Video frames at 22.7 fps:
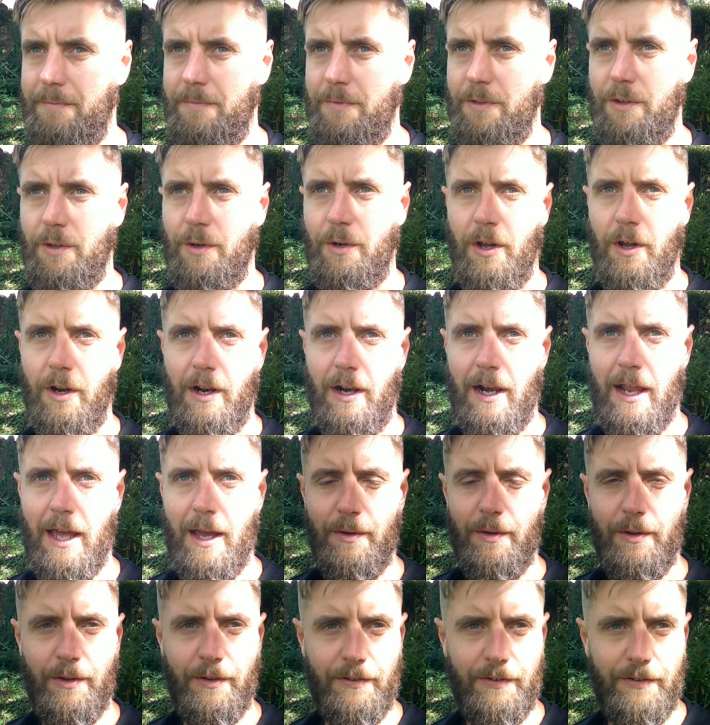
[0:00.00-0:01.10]
do not allow
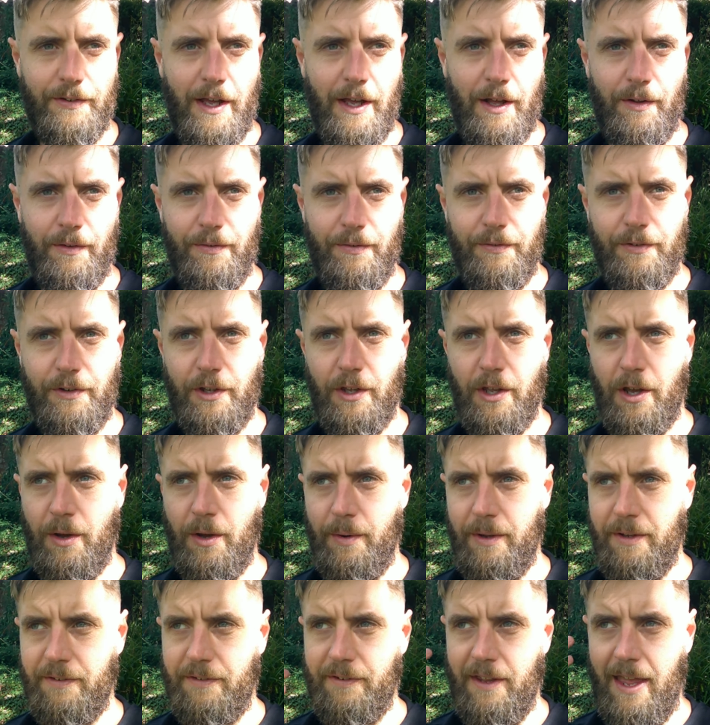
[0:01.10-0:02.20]
yourself to go
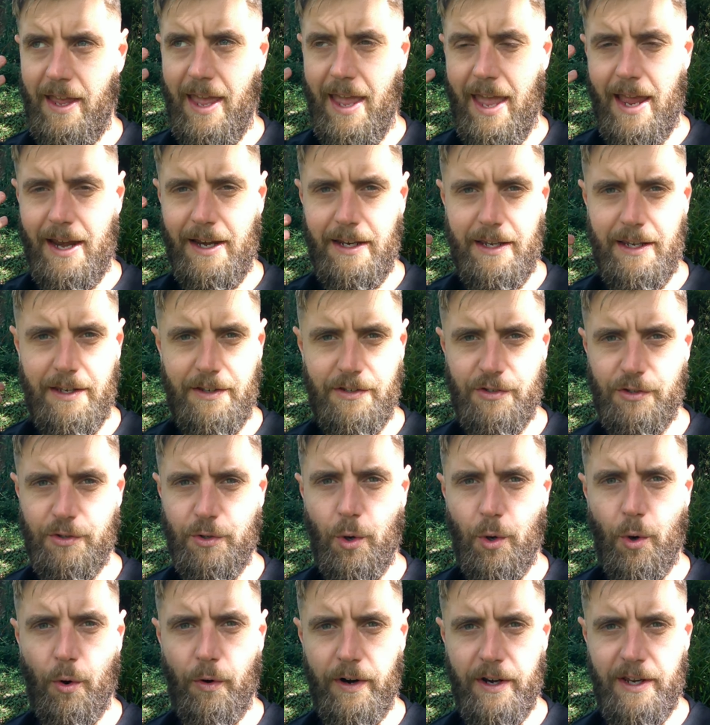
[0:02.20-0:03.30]
into any
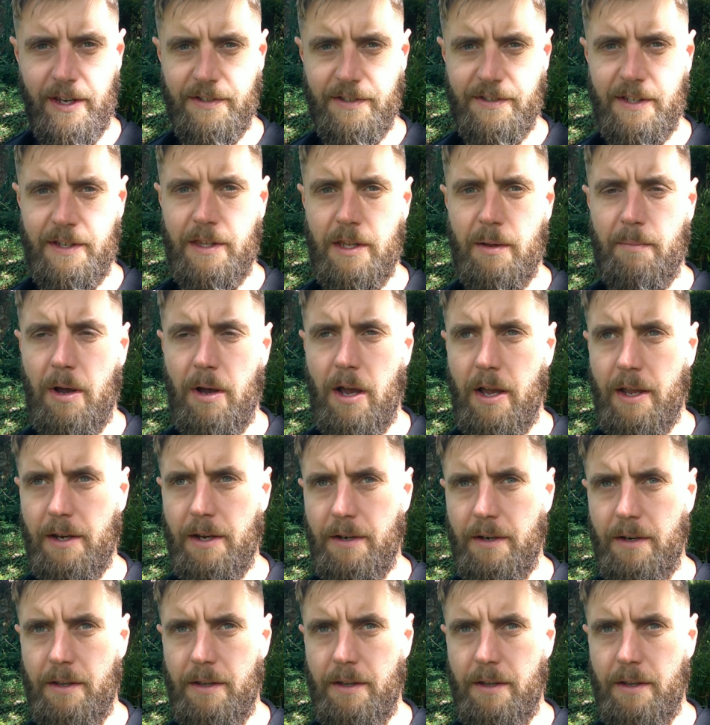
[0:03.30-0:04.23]
stories in the mind.